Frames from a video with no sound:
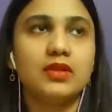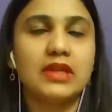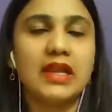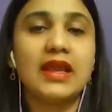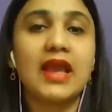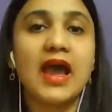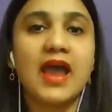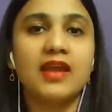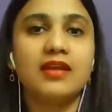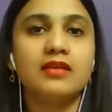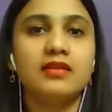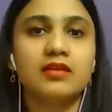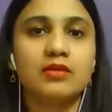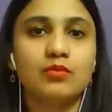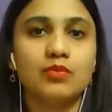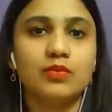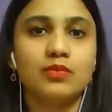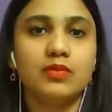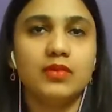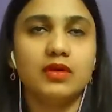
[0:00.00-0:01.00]
like hiding
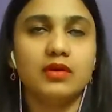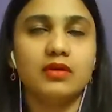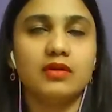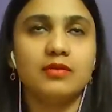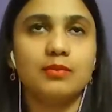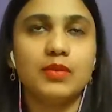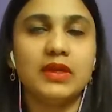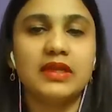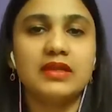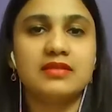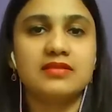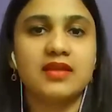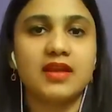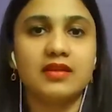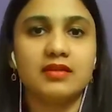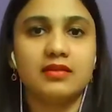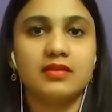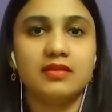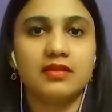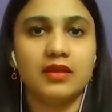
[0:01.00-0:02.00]
in plain
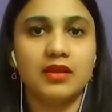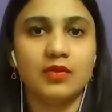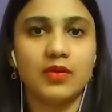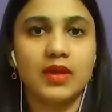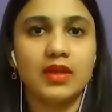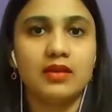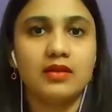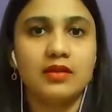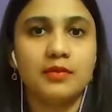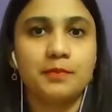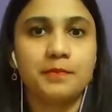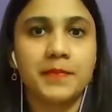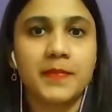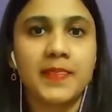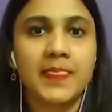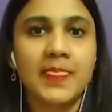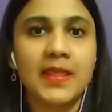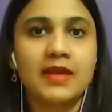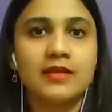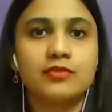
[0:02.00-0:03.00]
sight thing, right?
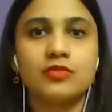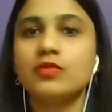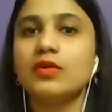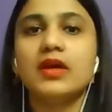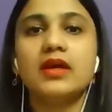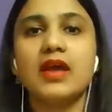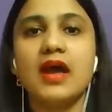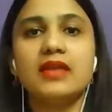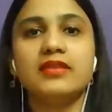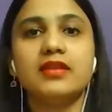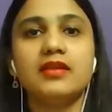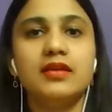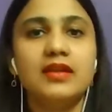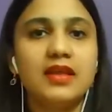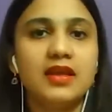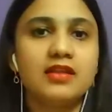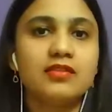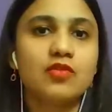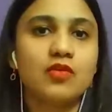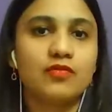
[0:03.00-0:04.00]
So the
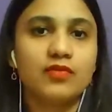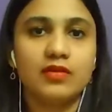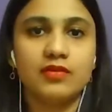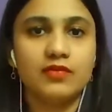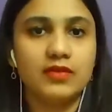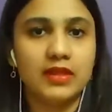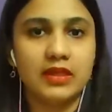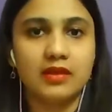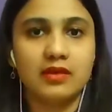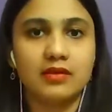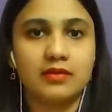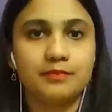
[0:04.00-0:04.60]
days of a week,